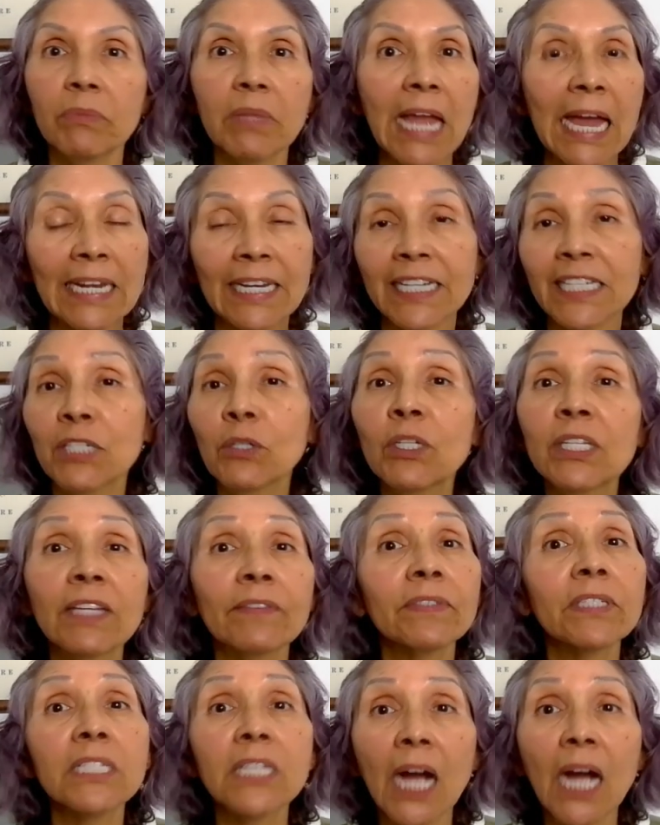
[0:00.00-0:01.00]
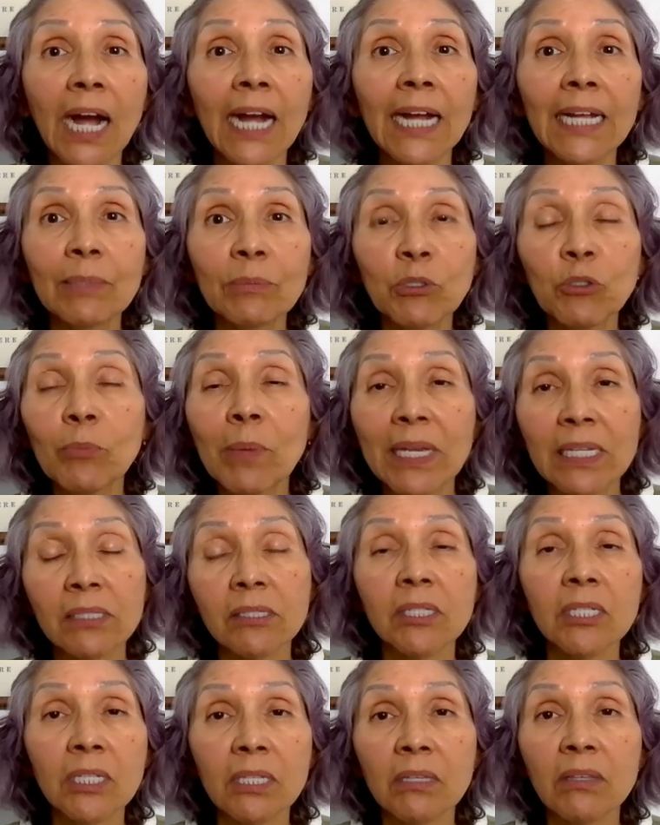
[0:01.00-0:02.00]
at any given time you may
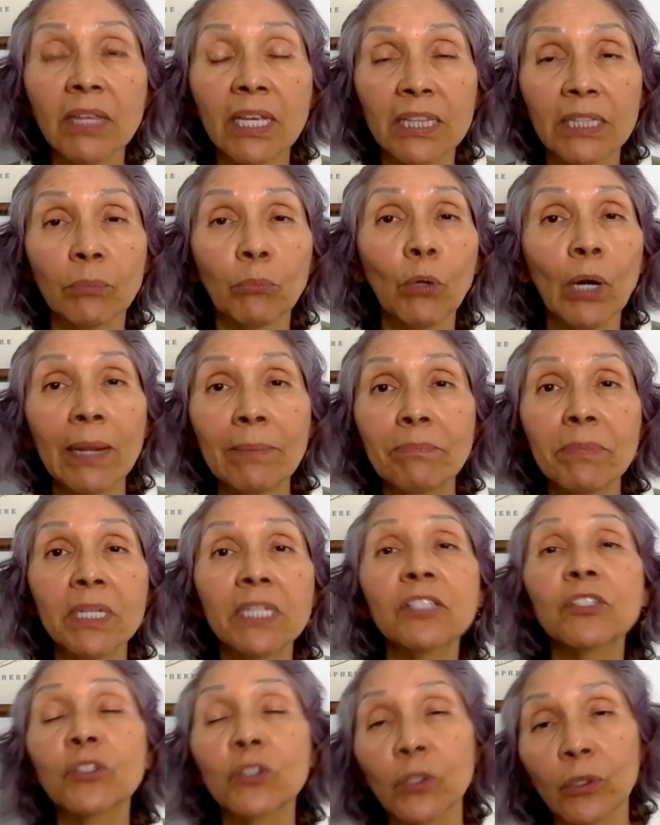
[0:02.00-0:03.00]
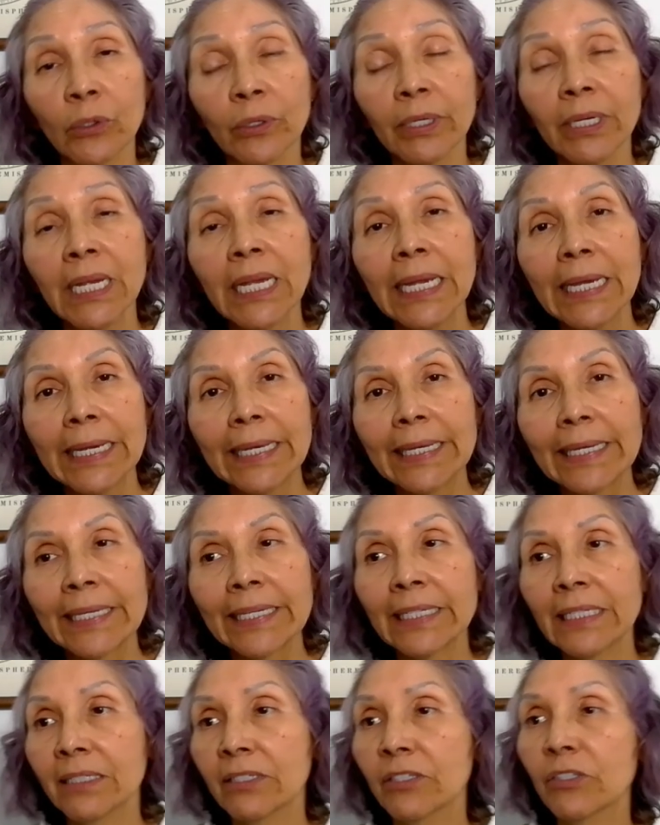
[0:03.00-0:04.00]
see that the prime minister
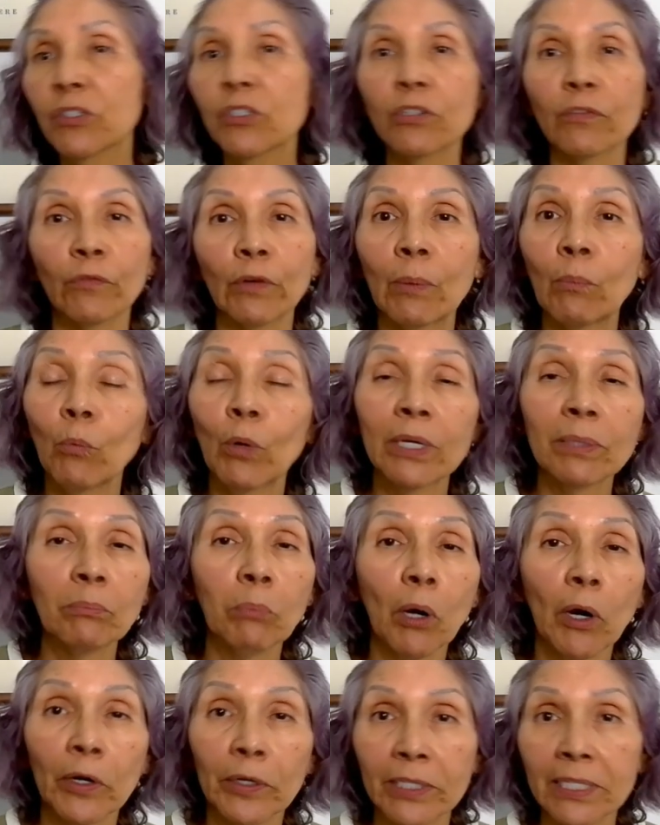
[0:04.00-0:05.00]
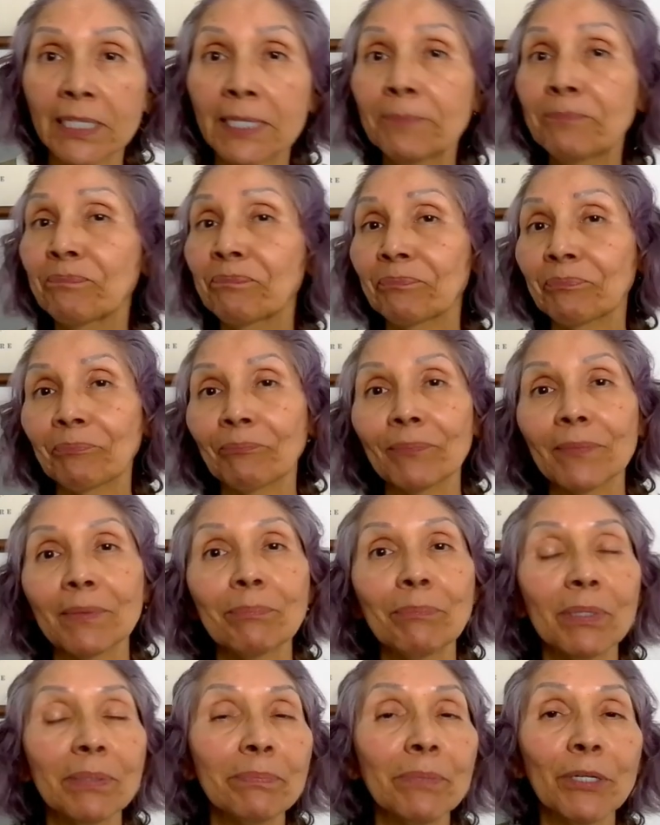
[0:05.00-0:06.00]
is from one party,
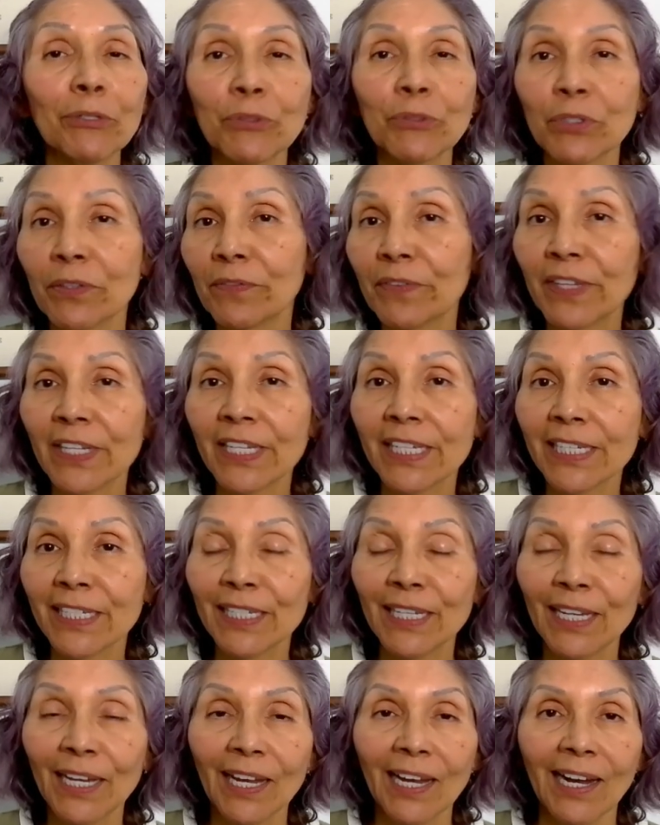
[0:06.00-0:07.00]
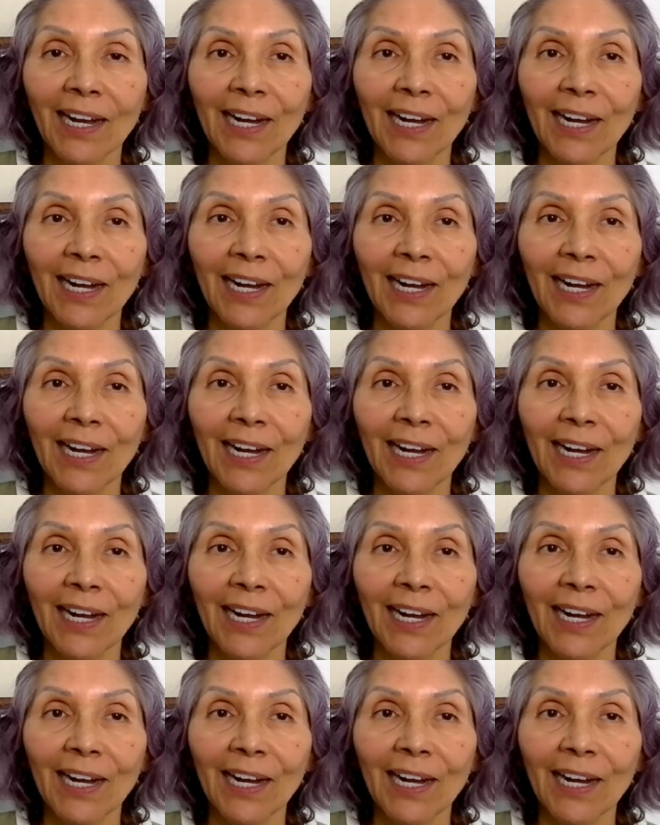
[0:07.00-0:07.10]
but most of the